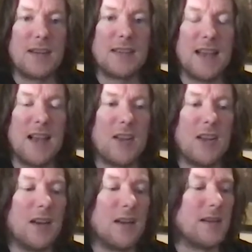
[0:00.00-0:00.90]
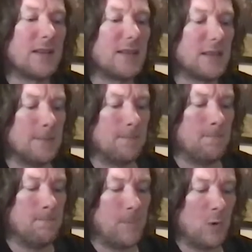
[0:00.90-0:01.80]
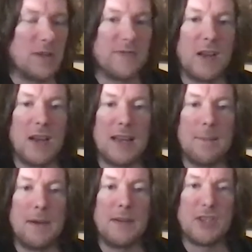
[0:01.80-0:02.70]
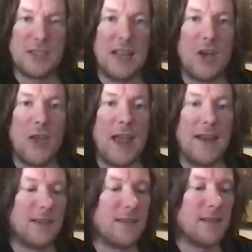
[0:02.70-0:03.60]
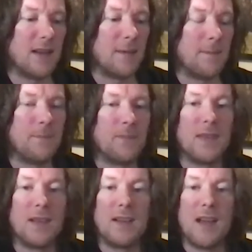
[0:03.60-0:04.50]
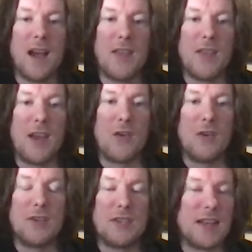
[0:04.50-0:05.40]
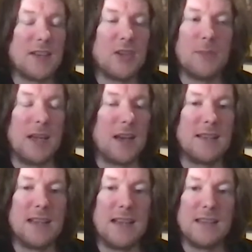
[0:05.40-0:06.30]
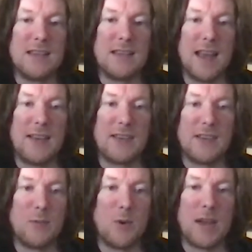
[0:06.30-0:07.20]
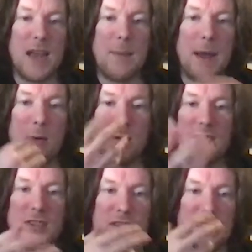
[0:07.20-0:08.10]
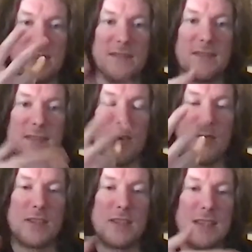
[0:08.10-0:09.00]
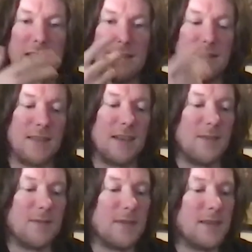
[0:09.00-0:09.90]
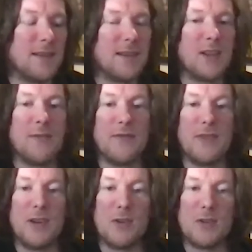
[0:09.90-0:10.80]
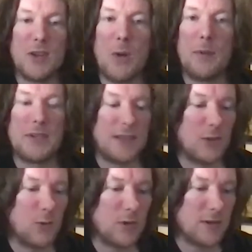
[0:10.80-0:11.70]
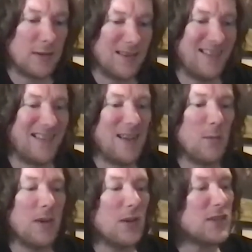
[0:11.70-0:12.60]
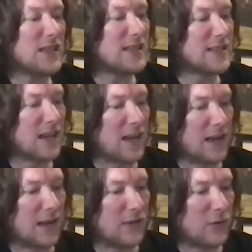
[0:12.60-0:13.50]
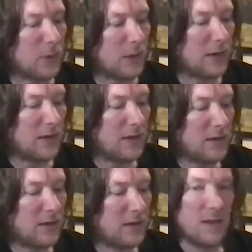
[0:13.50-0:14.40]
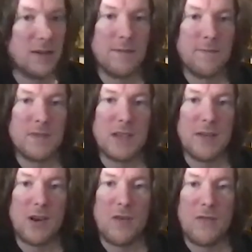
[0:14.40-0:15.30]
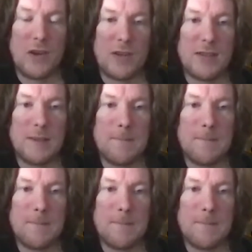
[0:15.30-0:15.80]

Calculus always felt like he'd been just hit on the head. Either that, or he just had too many ideas in his head, so that what came out was just obviously, you know, confused gobbledygook. We don't see this guy again, do we? Sarcophagus.